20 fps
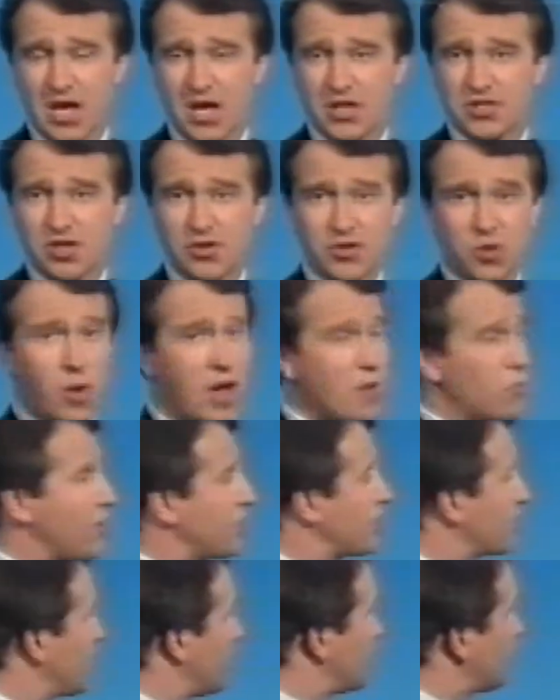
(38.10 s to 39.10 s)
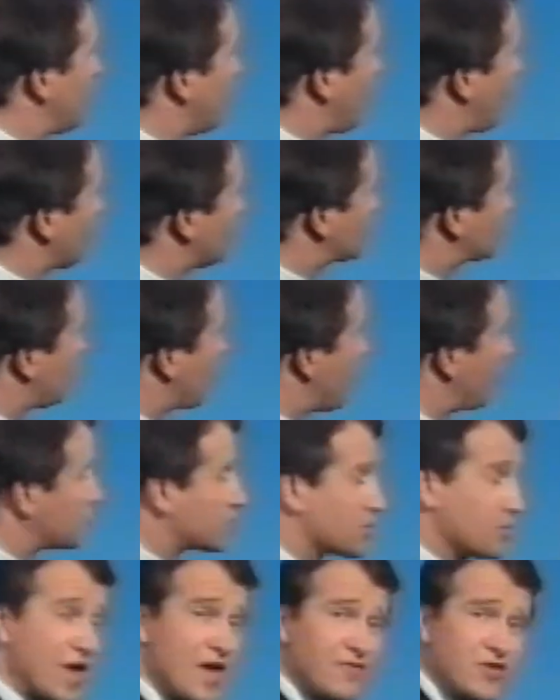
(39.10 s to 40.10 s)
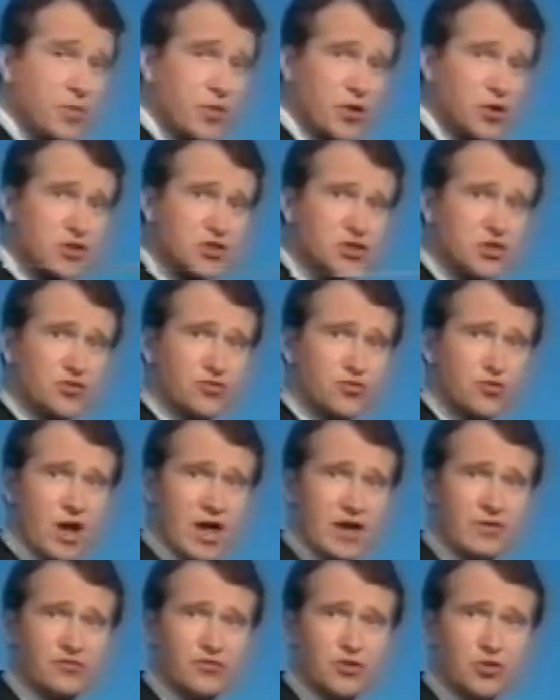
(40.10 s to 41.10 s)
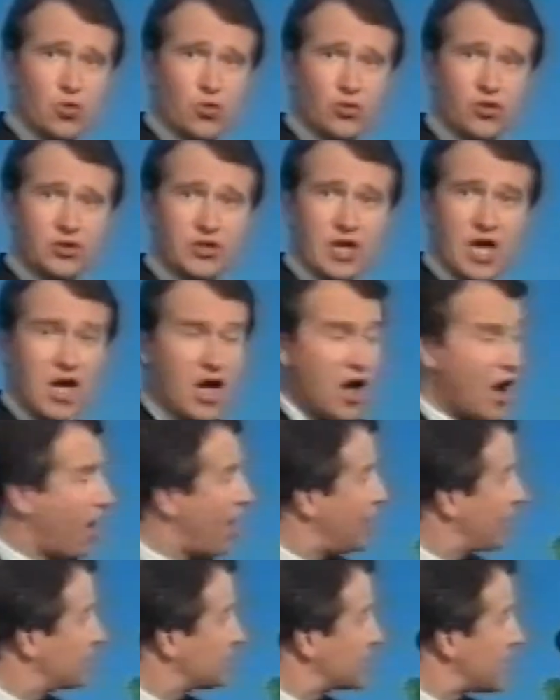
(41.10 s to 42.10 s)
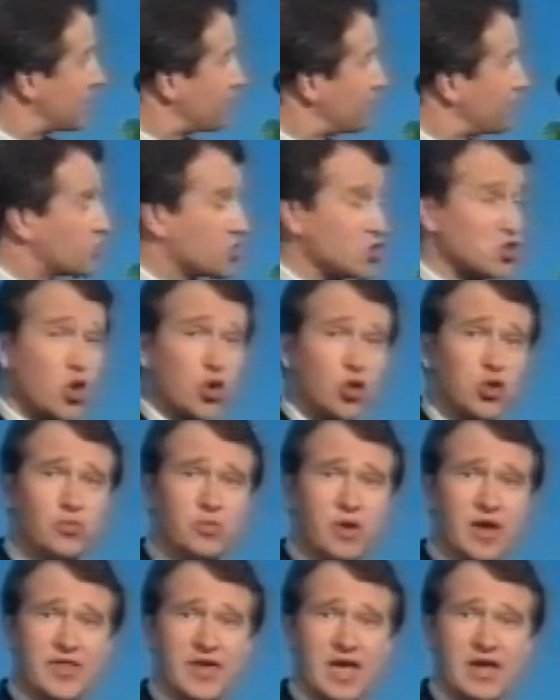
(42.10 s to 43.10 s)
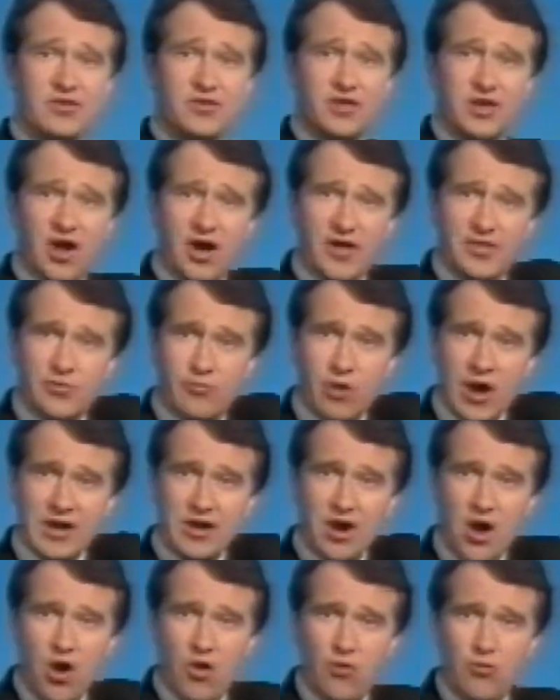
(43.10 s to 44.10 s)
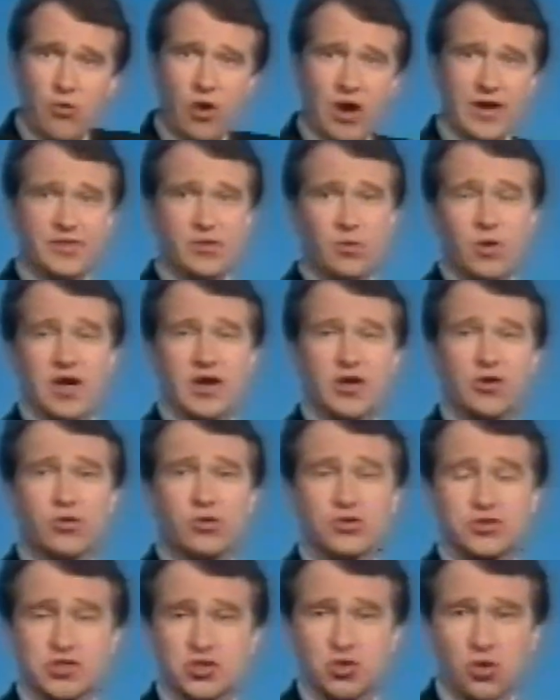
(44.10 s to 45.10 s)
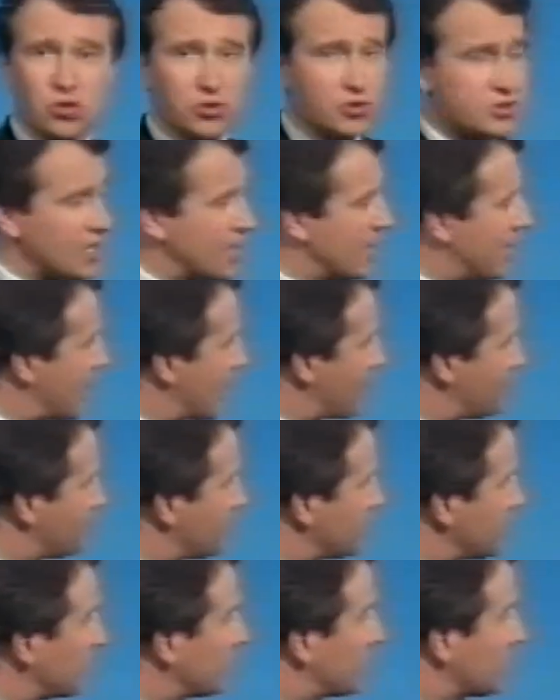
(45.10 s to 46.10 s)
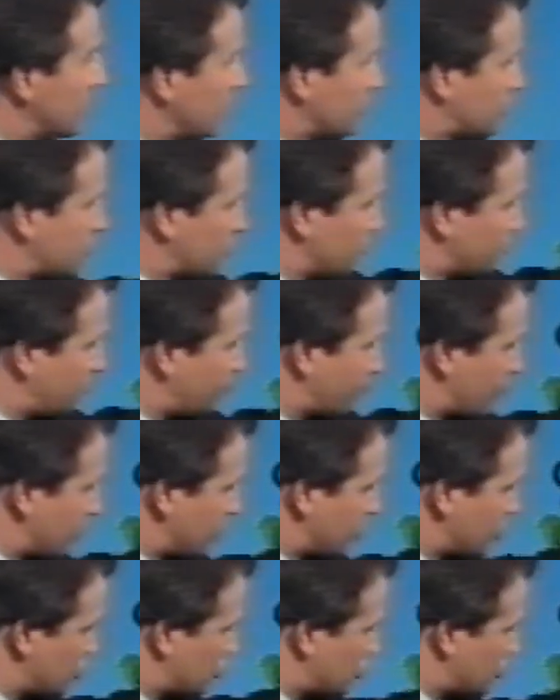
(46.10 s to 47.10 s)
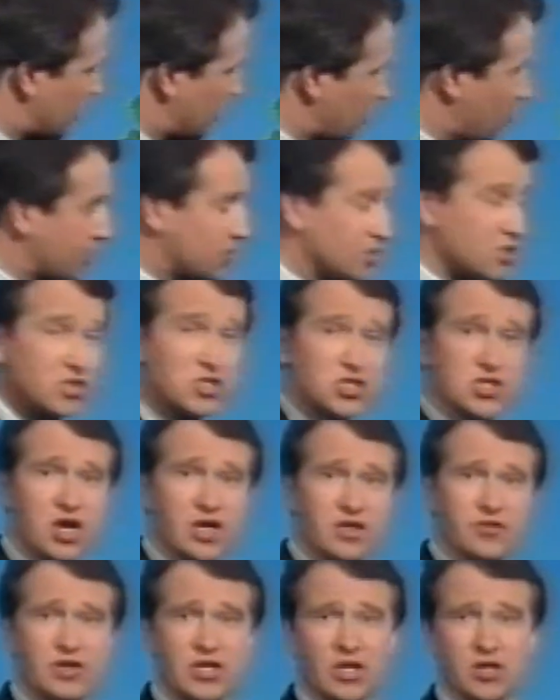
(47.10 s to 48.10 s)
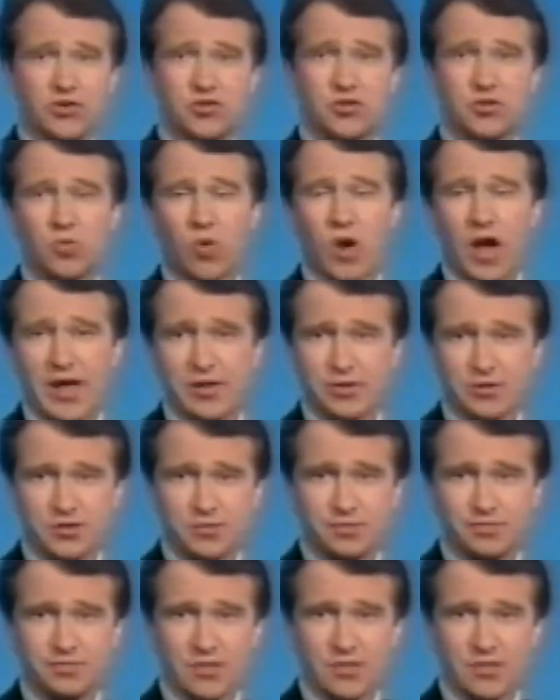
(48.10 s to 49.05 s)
So the wet weather coming along as well, some heavy bursts of rain for Northern Ireland and for Scotland. By the end of the night, the rain right the way across Scotland and beginning to fringe the western side of England and Wales.